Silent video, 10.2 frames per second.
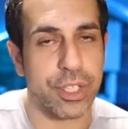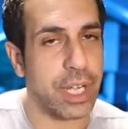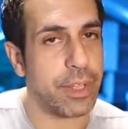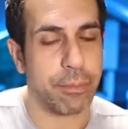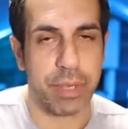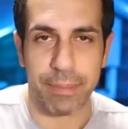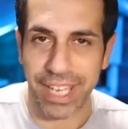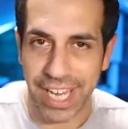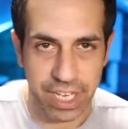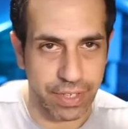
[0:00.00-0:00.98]
That way the puppy
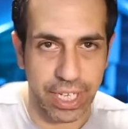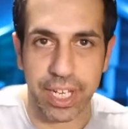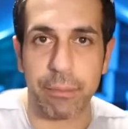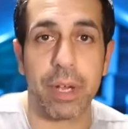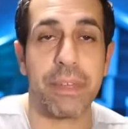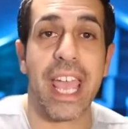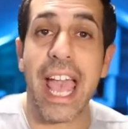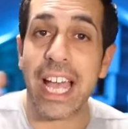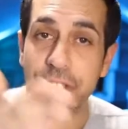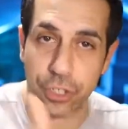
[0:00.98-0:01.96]
can't even get in. Puppy
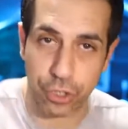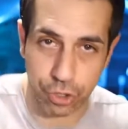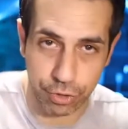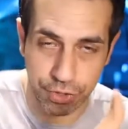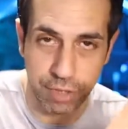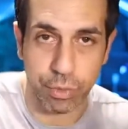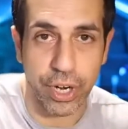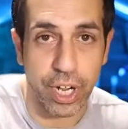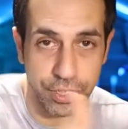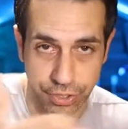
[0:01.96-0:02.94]
has to choose somewhere
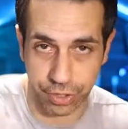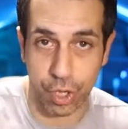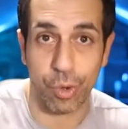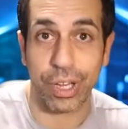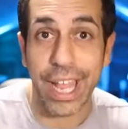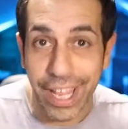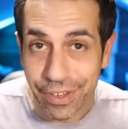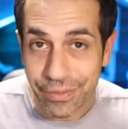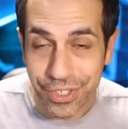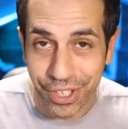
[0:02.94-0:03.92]
else to go lay
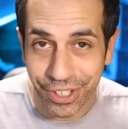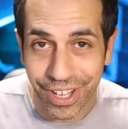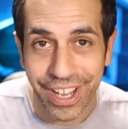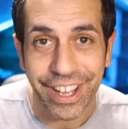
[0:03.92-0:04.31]
if it's going to lay.